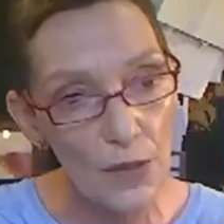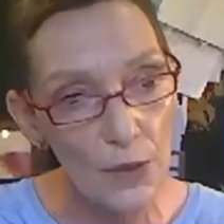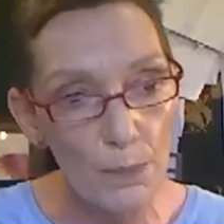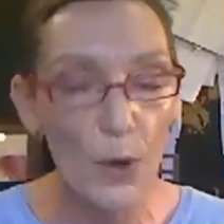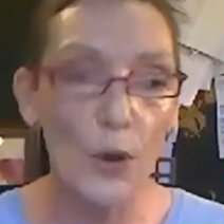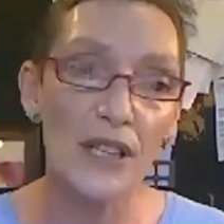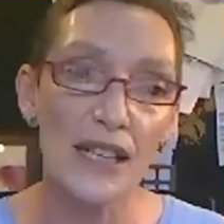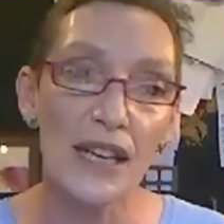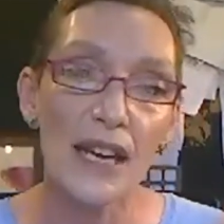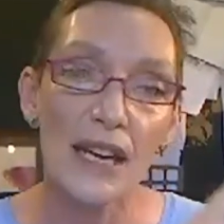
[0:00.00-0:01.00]
the
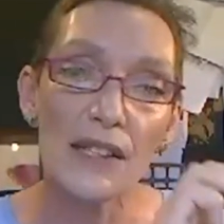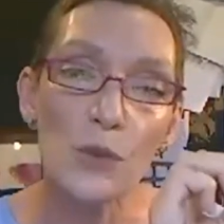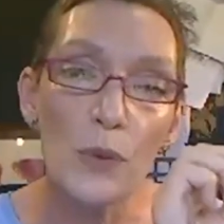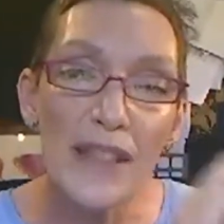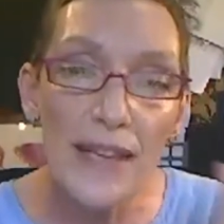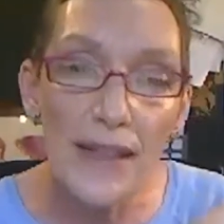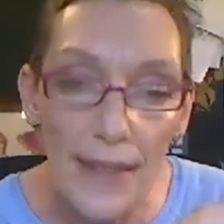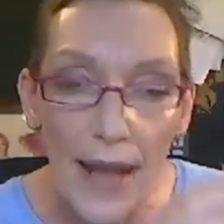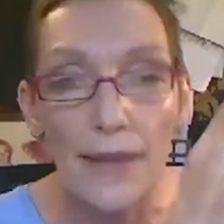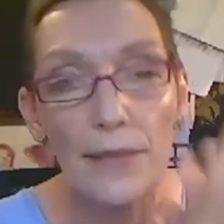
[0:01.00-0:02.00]
body. It's within
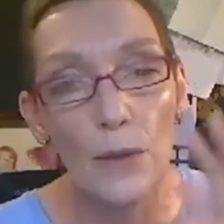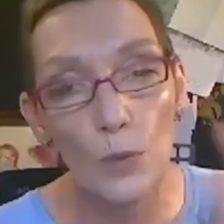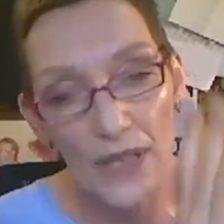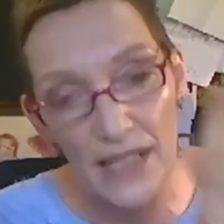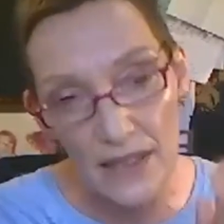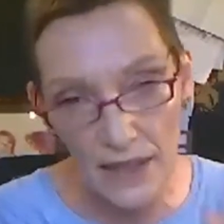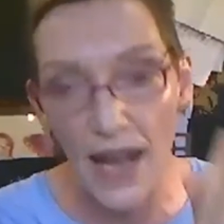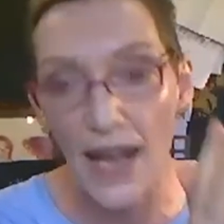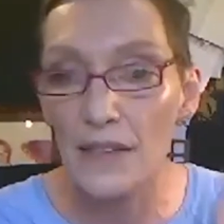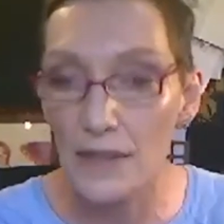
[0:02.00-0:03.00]
that that we
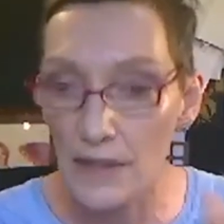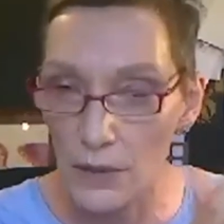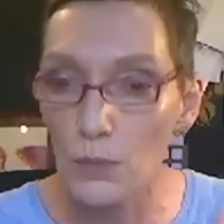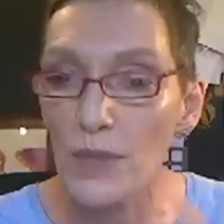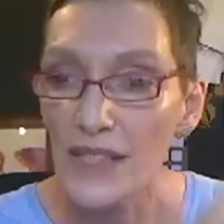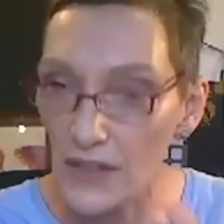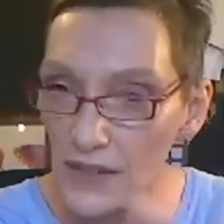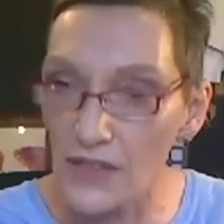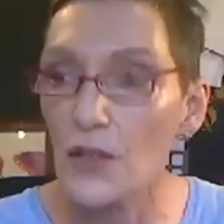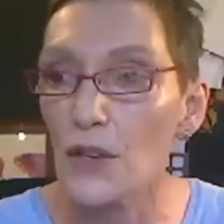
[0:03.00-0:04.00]
can, that we
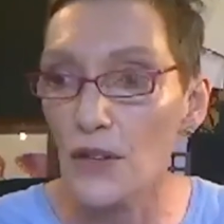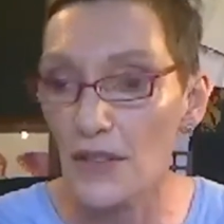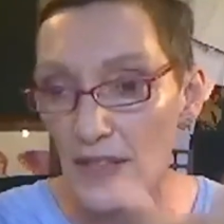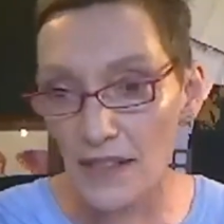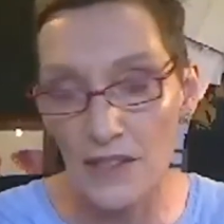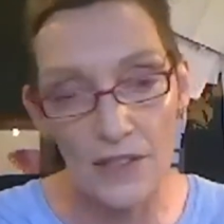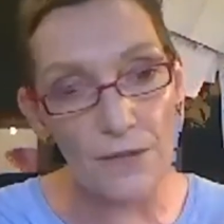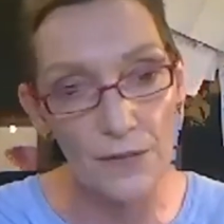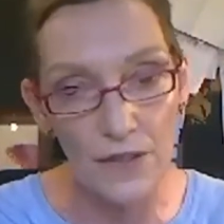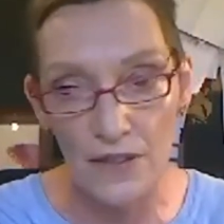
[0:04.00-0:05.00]
discern this
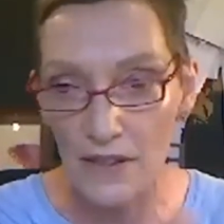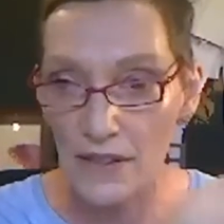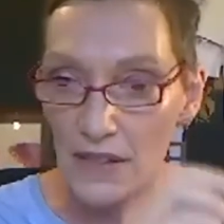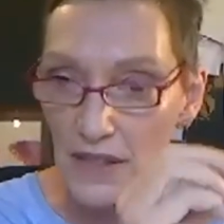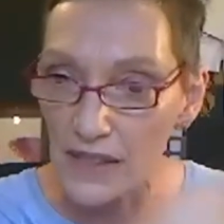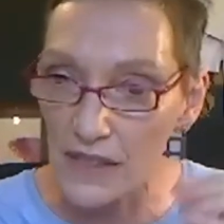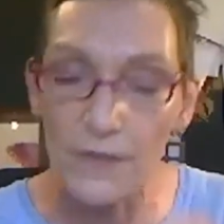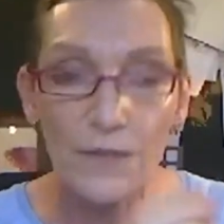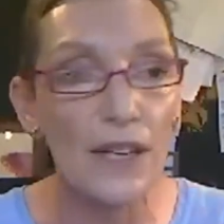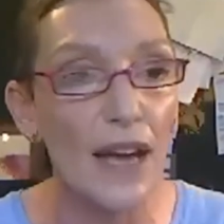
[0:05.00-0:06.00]
difference, these
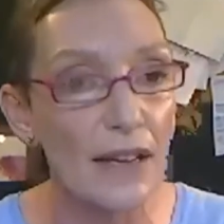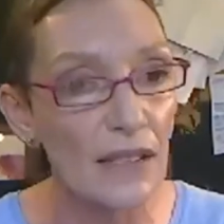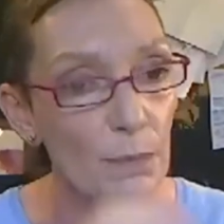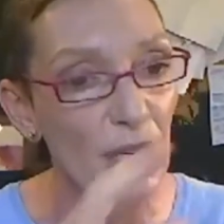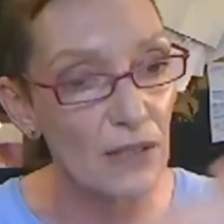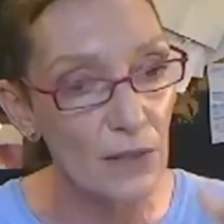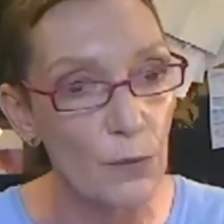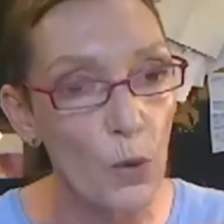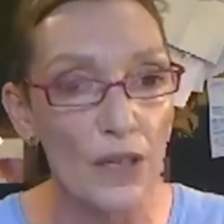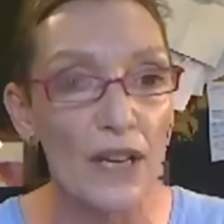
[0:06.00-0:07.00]
different aspects of
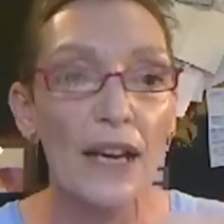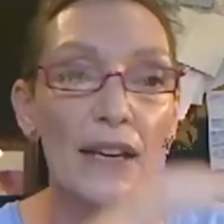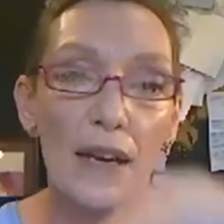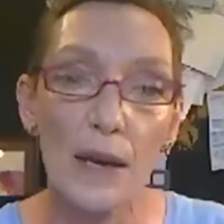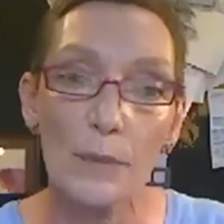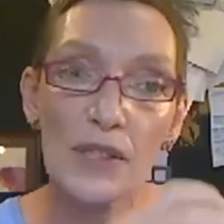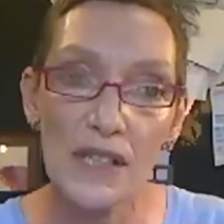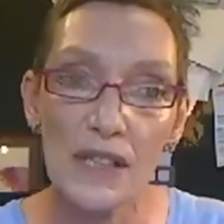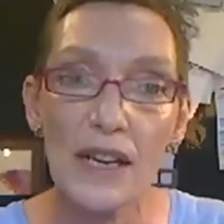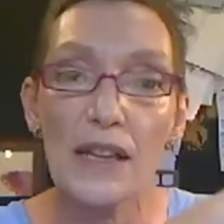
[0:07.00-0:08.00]
what comes
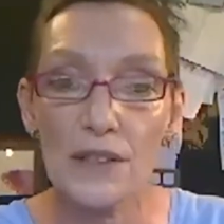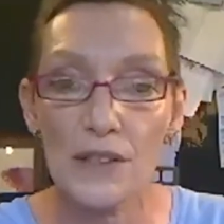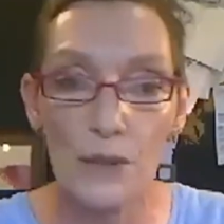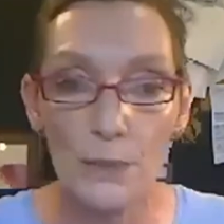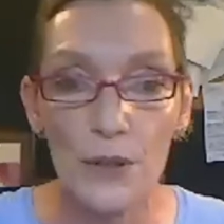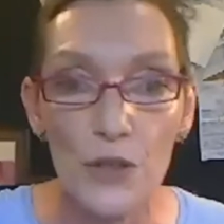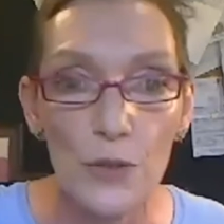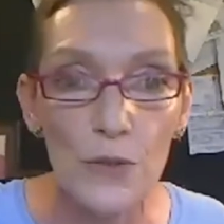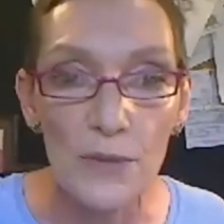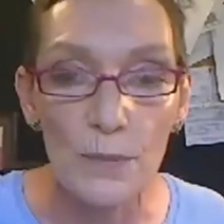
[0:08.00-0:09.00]
together to produce